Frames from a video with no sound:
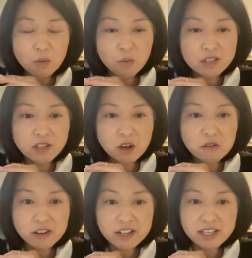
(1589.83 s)
was
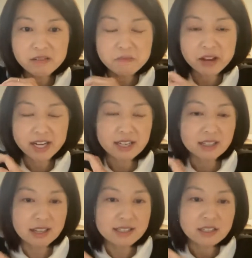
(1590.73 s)
already combining
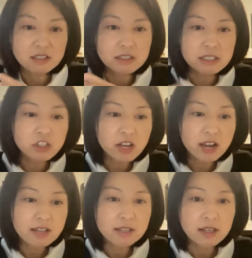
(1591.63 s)
classical and
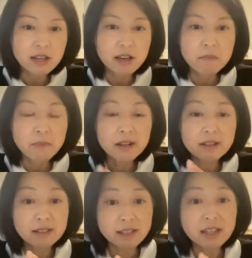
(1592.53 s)
jazz,
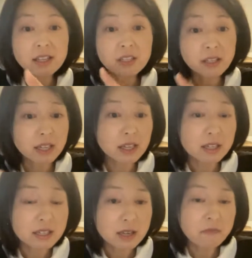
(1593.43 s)
but he took it
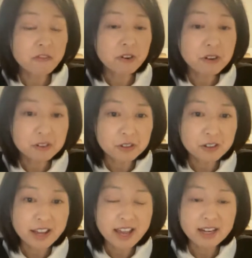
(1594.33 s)
a step
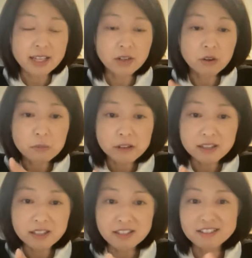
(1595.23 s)
further and
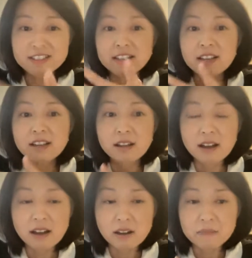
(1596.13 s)
incorporated these
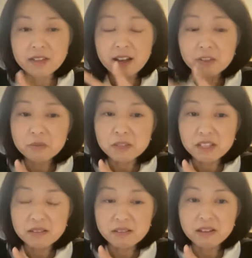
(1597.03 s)
um, other
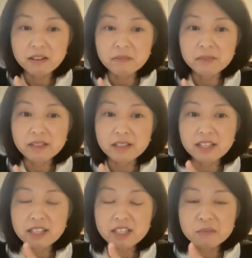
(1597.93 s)
media, um,
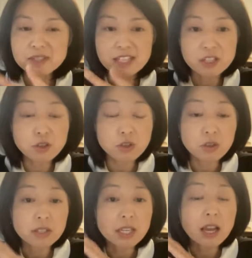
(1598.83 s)
idioms
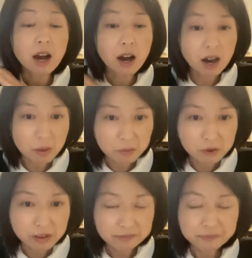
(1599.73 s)
into the
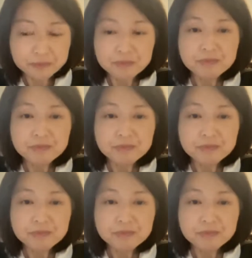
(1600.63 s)
opera.